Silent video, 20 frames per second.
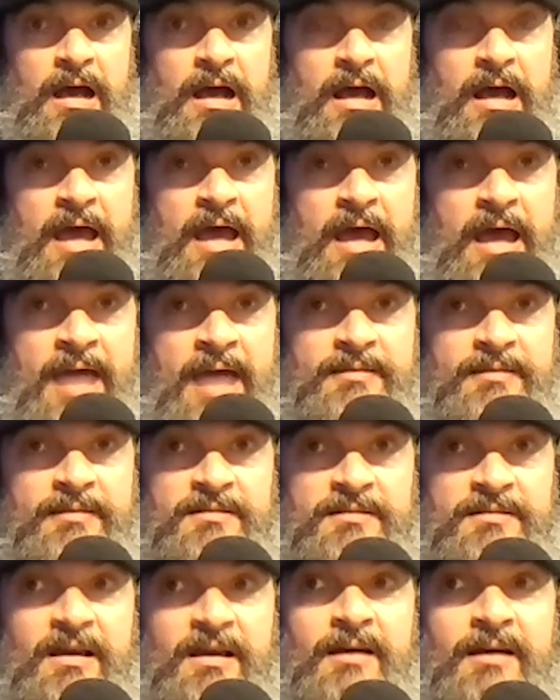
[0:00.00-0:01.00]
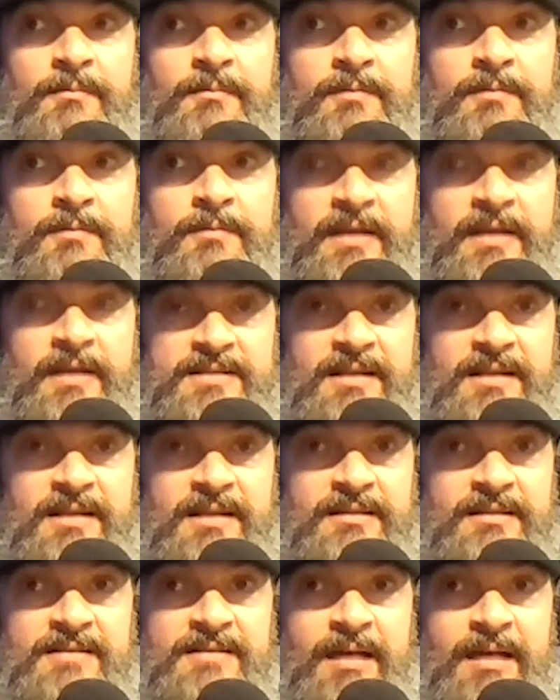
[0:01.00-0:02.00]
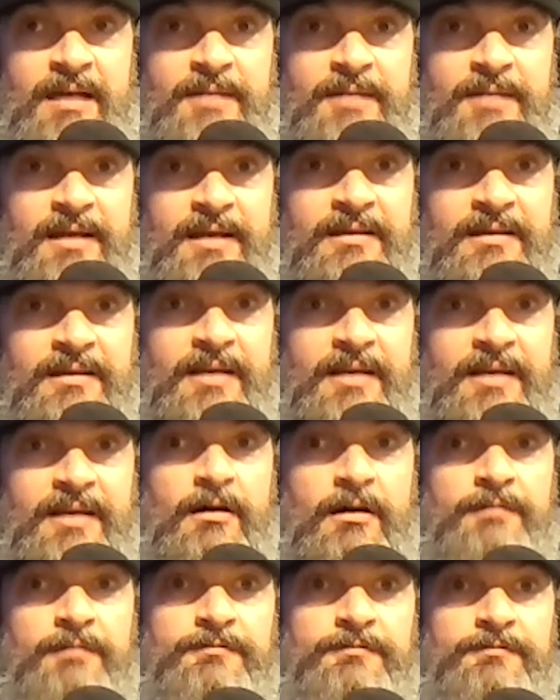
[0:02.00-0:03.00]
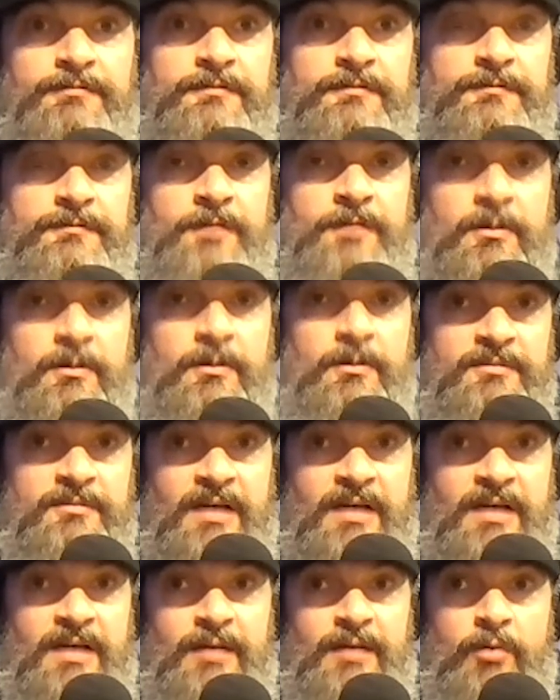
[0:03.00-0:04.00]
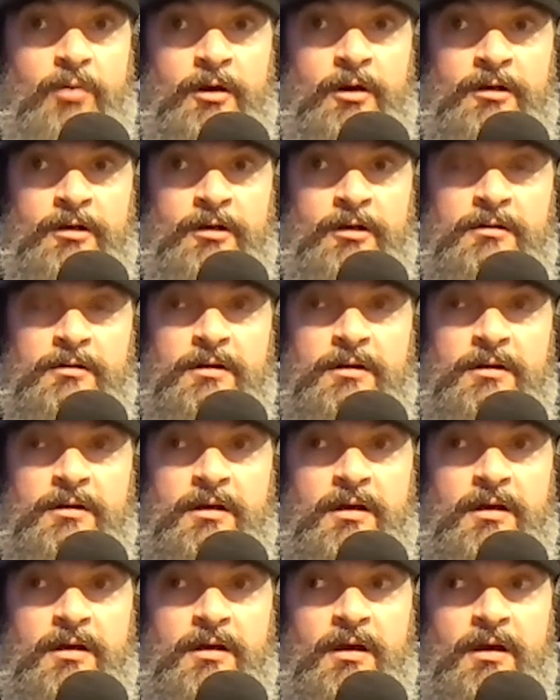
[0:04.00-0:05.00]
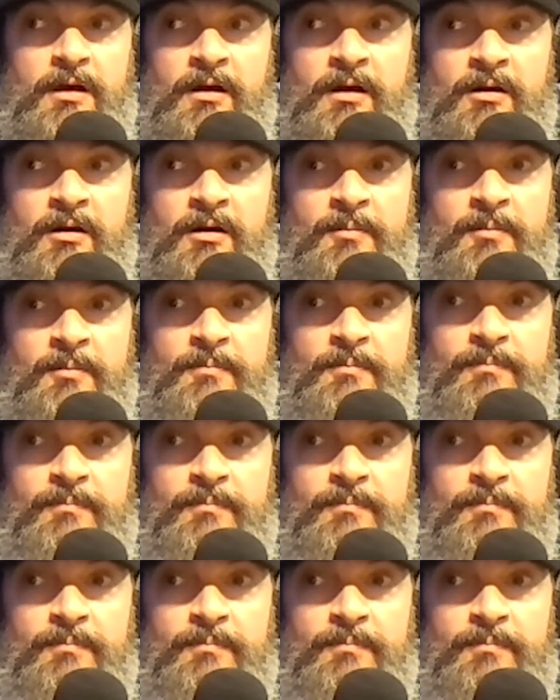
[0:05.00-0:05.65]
at the time, like I said, at the time that I got laid off from Tidewater, um,